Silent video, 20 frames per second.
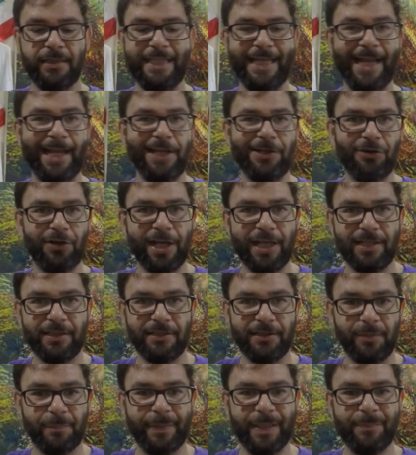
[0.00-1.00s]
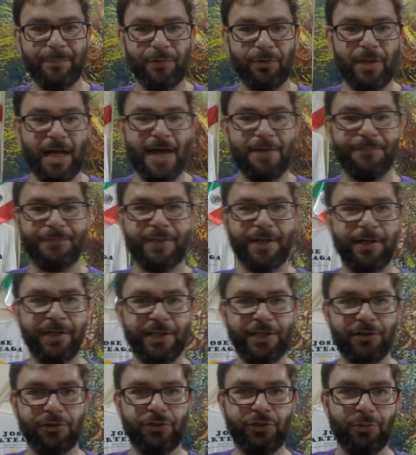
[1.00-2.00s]
the internet, the people out there,
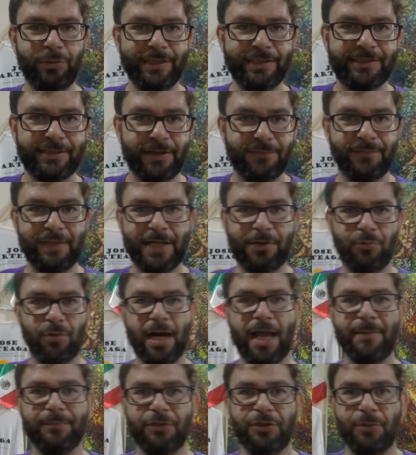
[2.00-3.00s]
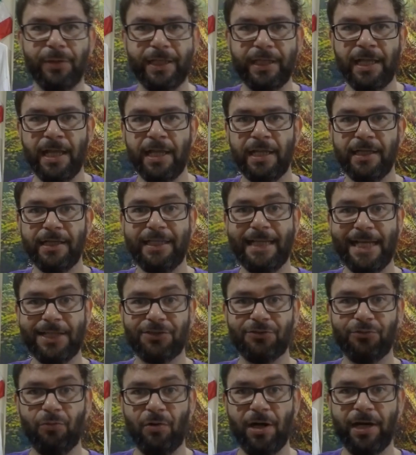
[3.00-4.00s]
you know, doing stuff like what I'm doing,
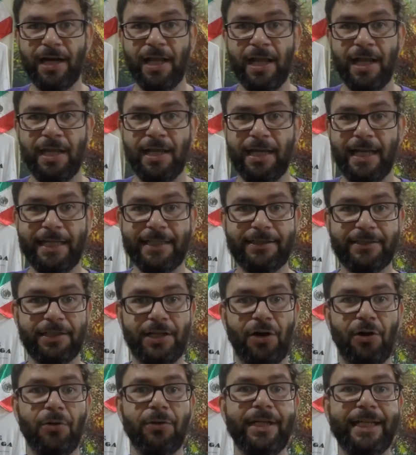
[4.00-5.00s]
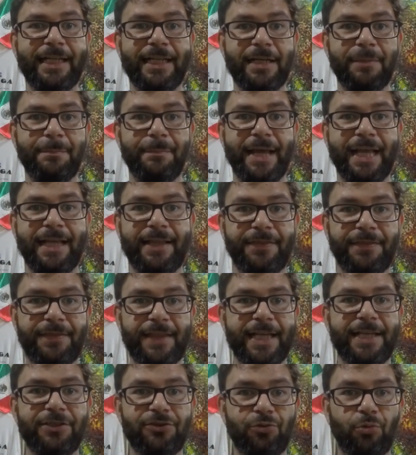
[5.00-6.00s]
guess what? It's only going to make
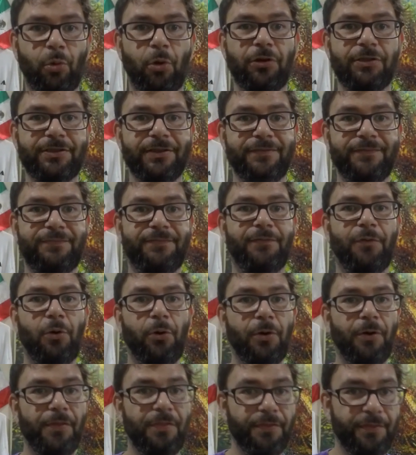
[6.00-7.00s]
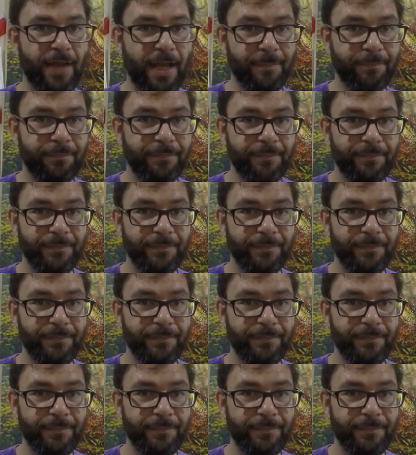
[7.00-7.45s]
things worse for them.